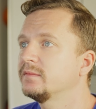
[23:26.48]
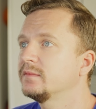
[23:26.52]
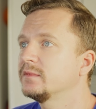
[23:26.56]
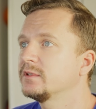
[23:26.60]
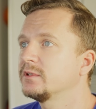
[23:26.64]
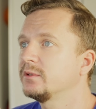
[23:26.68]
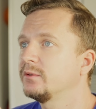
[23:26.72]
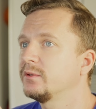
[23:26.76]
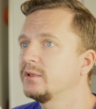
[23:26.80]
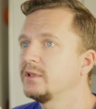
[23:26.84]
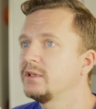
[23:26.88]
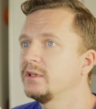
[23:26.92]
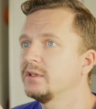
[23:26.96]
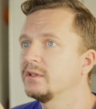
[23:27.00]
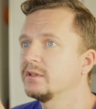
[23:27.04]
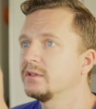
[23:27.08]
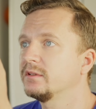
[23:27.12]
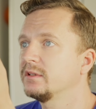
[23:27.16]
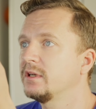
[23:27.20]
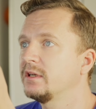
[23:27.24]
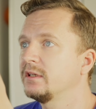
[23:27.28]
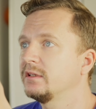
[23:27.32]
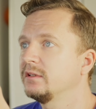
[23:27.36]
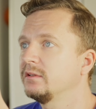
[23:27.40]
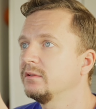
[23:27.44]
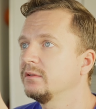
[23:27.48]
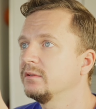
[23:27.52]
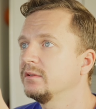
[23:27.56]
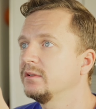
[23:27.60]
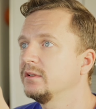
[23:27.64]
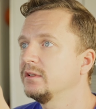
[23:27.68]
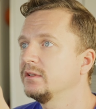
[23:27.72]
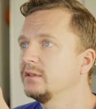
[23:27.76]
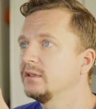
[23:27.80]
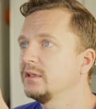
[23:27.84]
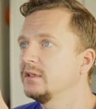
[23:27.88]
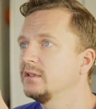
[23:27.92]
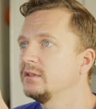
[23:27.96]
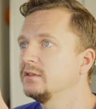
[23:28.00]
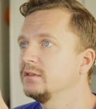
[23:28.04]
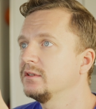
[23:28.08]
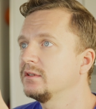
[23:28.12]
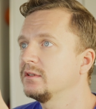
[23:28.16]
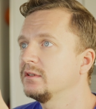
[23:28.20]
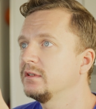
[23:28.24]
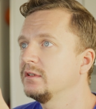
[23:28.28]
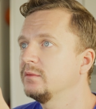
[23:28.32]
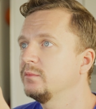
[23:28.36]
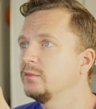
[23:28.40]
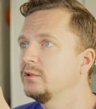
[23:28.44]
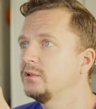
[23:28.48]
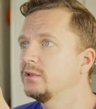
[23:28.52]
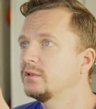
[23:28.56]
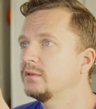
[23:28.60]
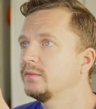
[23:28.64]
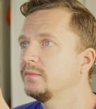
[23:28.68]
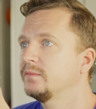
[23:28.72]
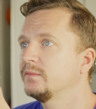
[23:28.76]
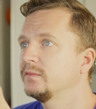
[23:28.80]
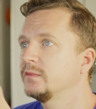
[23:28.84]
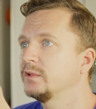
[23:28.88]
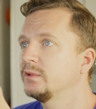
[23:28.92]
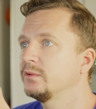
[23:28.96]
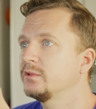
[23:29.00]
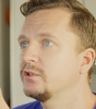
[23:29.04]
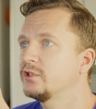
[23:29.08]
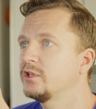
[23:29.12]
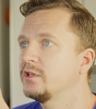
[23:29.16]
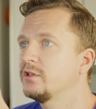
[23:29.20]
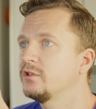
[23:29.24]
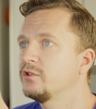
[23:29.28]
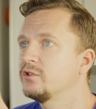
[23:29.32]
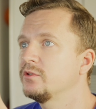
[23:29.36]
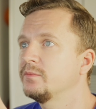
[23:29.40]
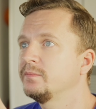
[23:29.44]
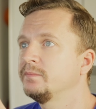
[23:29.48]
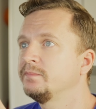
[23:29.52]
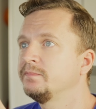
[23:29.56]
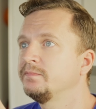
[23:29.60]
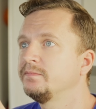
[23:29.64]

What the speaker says: So here I don't need editor anymore. No change.